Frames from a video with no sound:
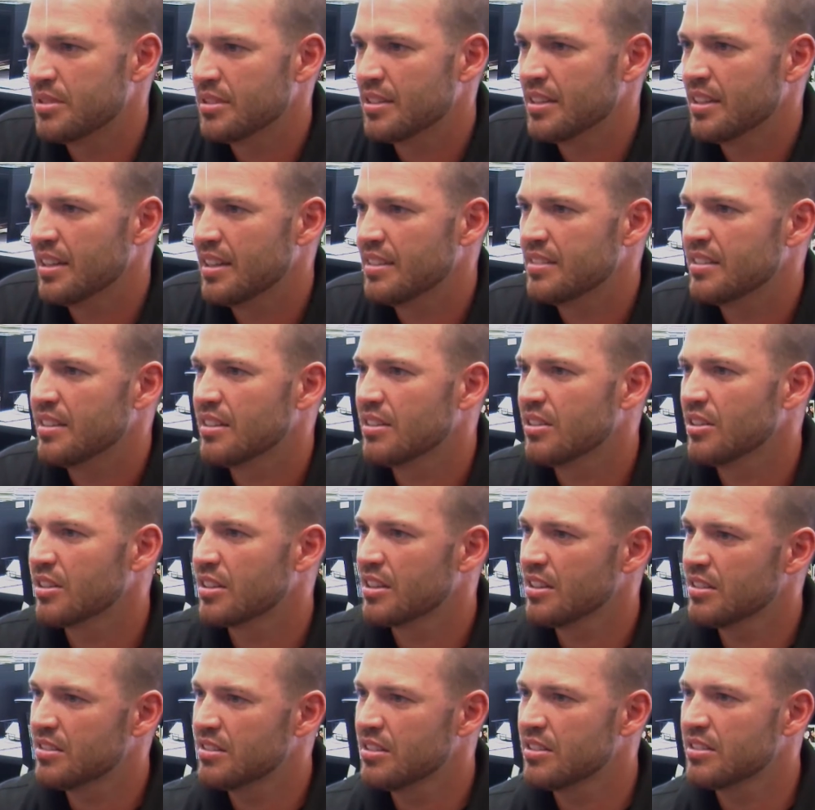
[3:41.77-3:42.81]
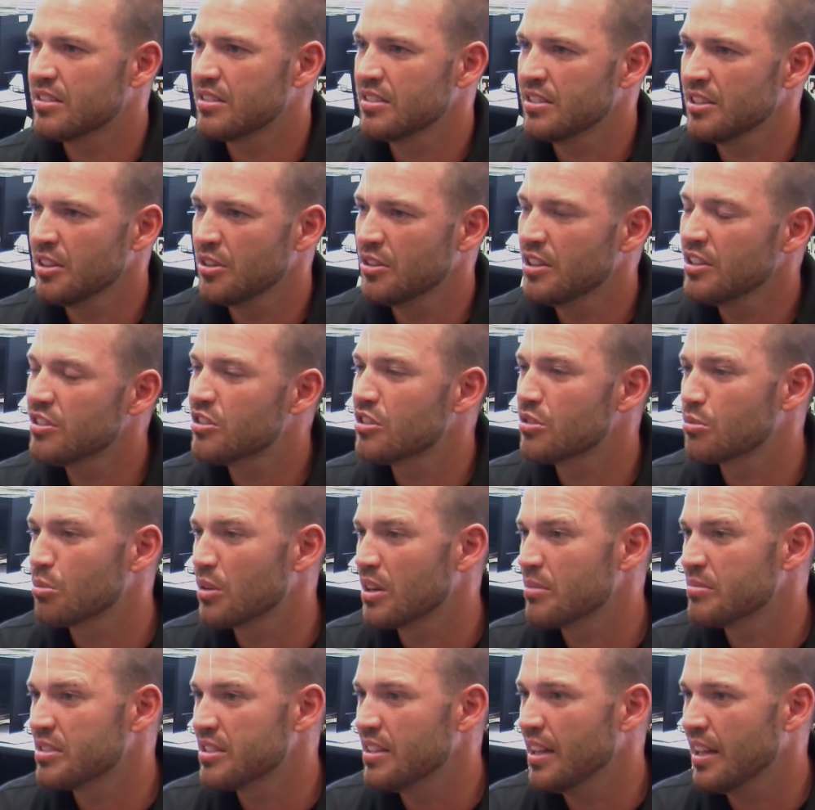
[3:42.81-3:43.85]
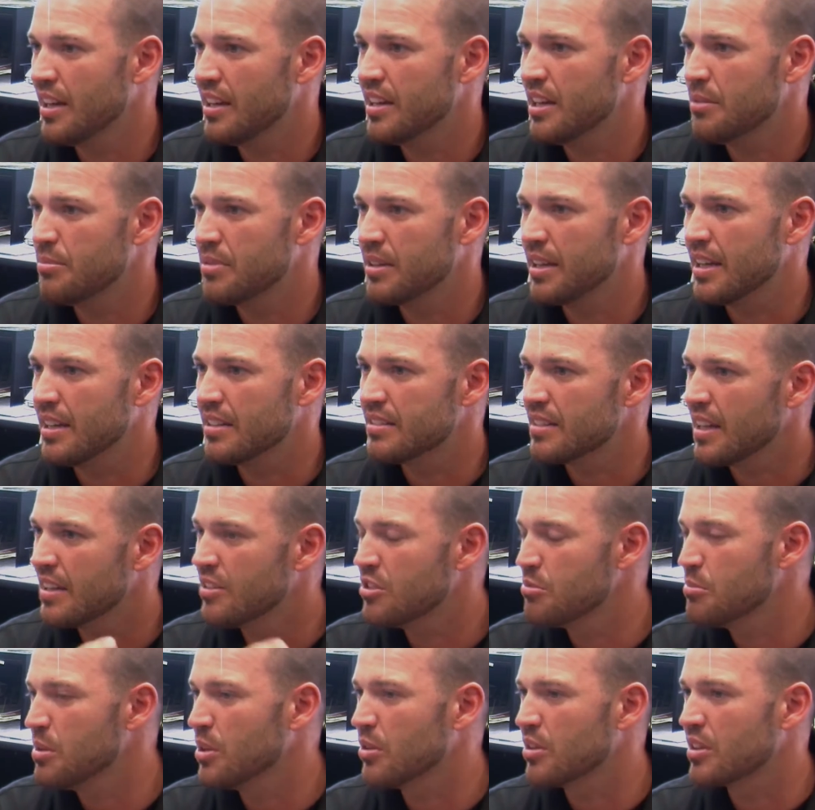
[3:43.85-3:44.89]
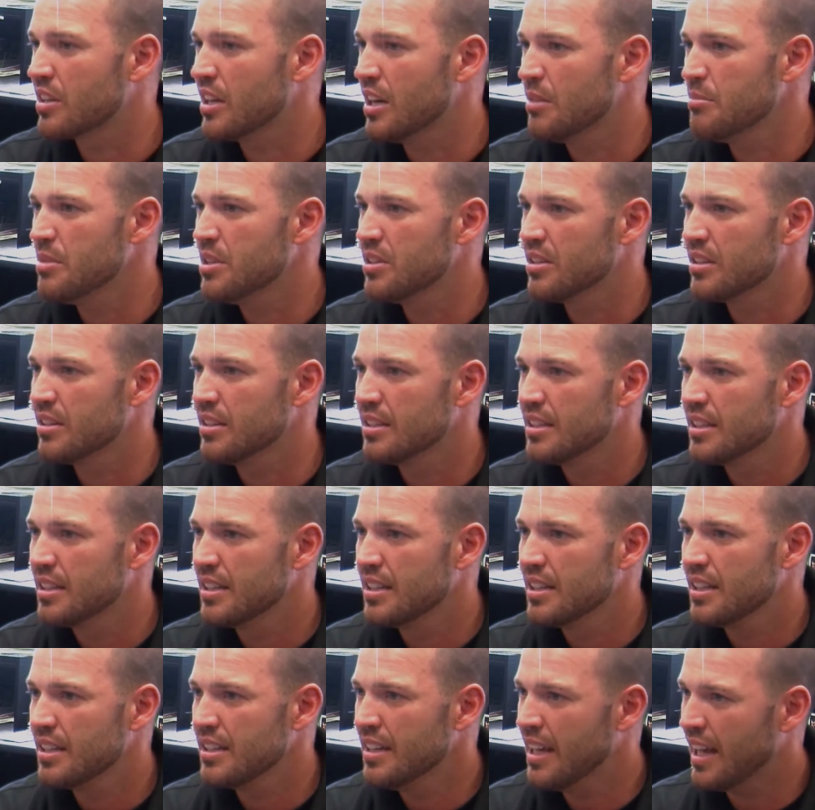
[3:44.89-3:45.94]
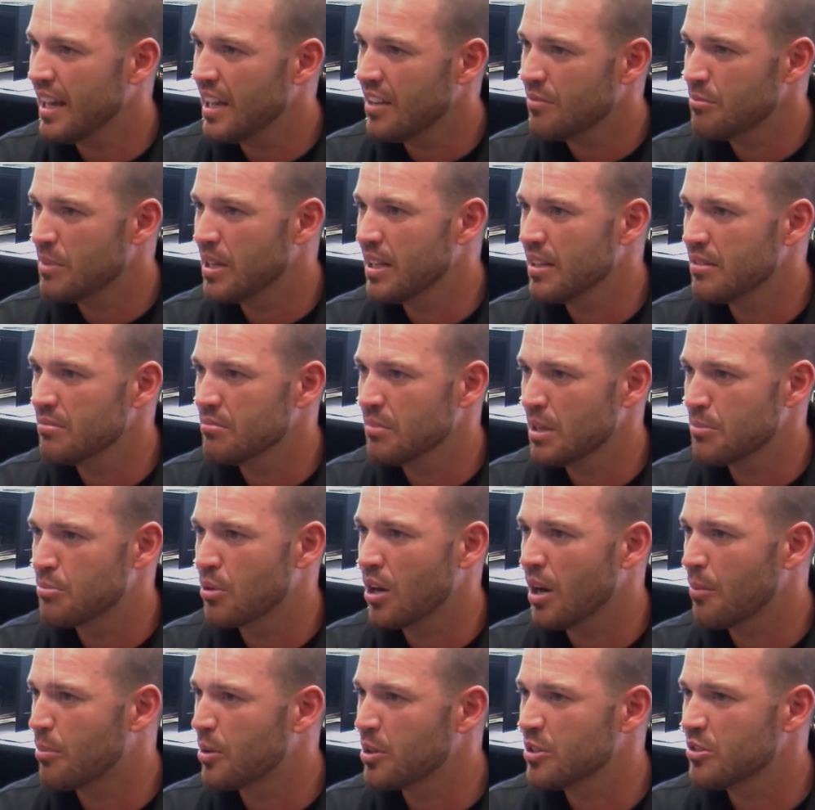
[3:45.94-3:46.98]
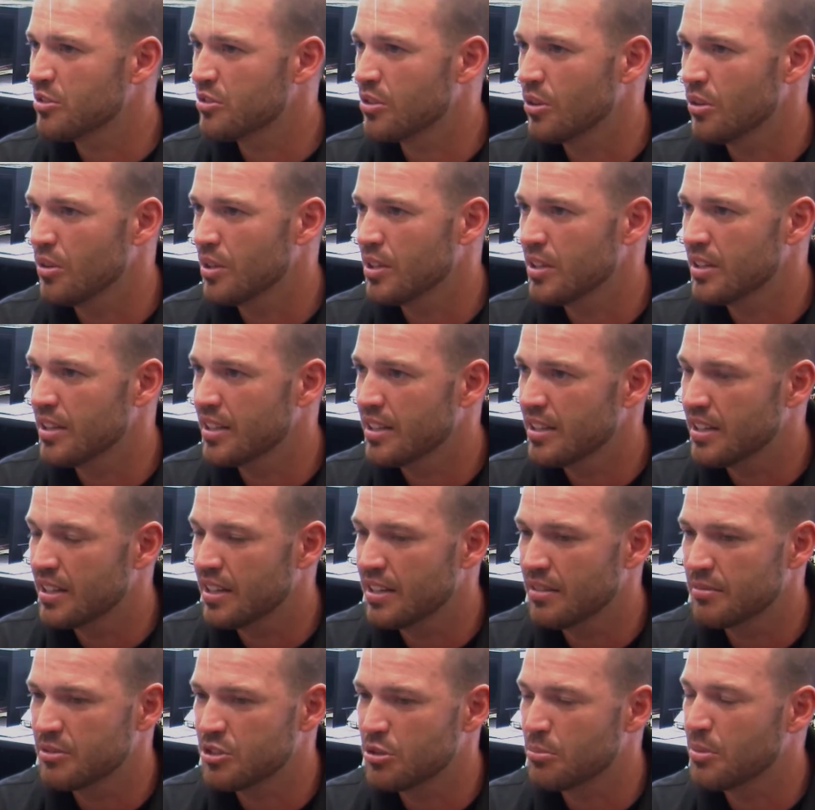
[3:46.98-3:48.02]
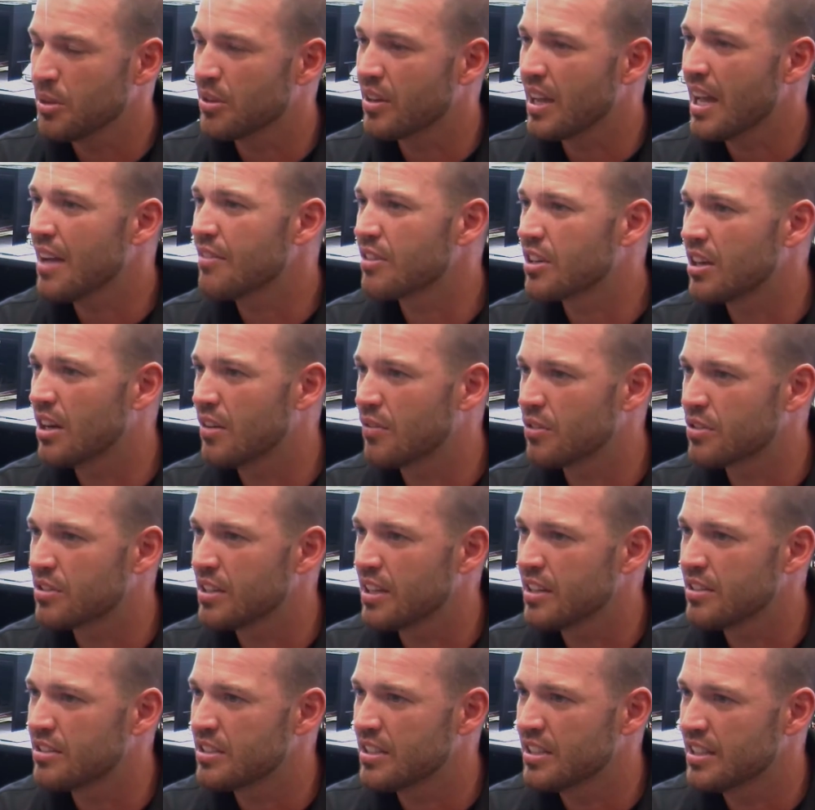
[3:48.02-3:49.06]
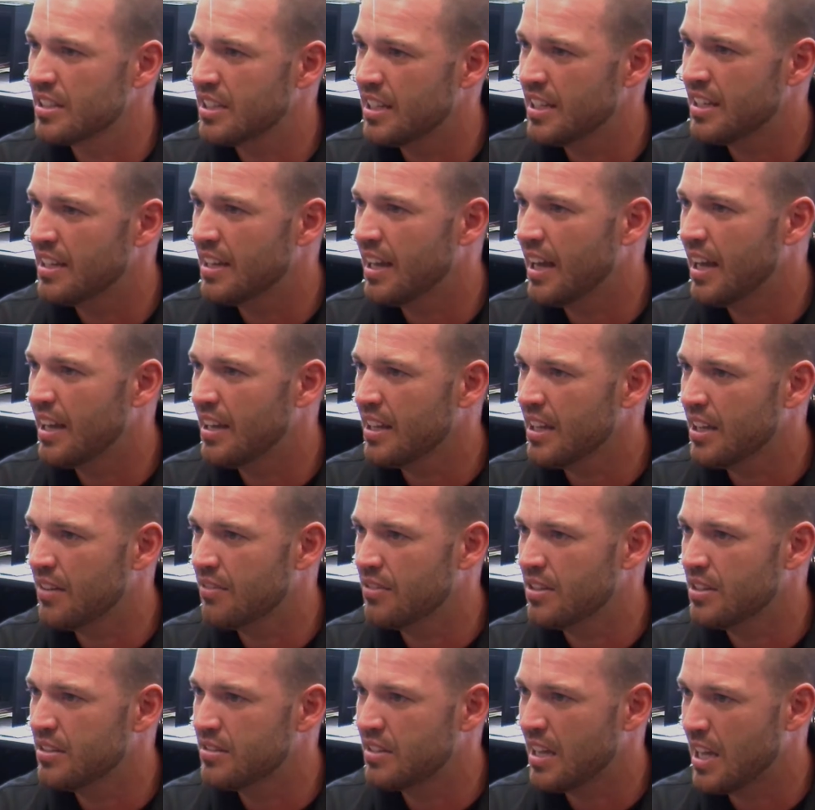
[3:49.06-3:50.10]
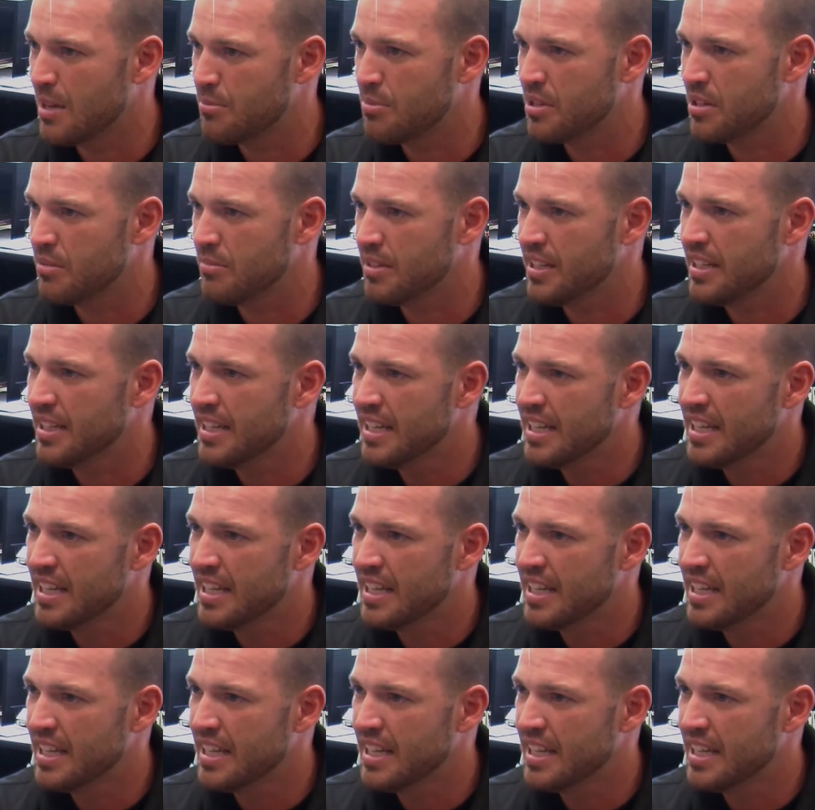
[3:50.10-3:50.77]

And I said, look, this is what I'm standing up against. I should be able to come here, not have my property stolen, should be able to have a conversation and not have this happen to me.